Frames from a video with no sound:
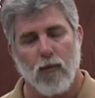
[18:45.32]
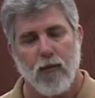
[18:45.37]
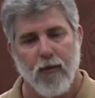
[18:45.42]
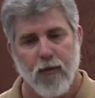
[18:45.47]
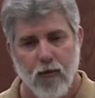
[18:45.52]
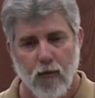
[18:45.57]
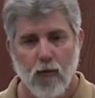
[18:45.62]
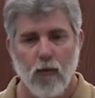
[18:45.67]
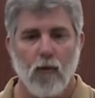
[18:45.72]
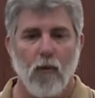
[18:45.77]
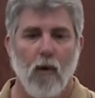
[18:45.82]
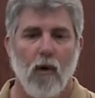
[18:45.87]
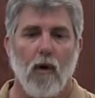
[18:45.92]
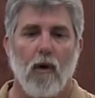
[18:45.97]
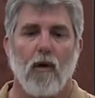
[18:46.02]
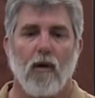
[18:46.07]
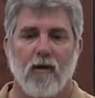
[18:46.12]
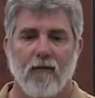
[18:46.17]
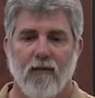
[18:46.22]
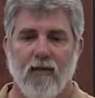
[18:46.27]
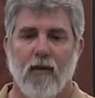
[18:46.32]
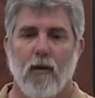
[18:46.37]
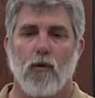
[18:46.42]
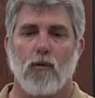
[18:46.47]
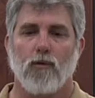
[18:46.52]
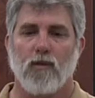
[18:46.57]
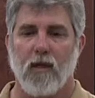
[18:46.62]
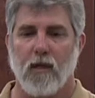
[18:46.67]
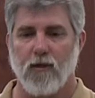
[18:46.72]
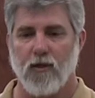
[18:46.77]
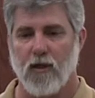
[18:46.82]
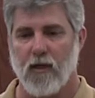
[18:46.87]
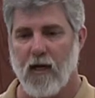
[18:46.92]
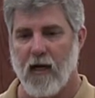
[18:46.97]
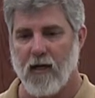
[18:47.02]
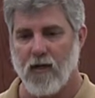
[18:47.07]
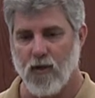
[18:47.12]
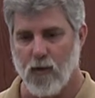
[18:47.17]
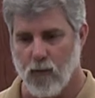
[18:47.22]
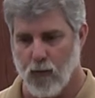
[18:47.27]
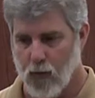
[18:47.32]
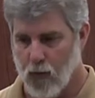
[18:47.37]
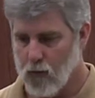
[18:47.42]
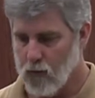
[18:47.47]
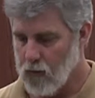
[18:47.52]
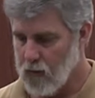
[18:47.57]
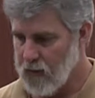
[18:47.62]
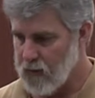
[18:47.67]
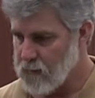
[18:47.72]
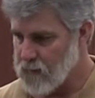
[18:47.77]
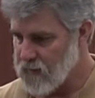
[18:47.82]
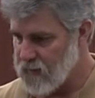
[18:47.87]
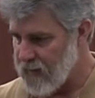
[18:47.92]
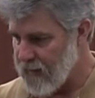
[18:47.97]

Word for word: through all of those education programs,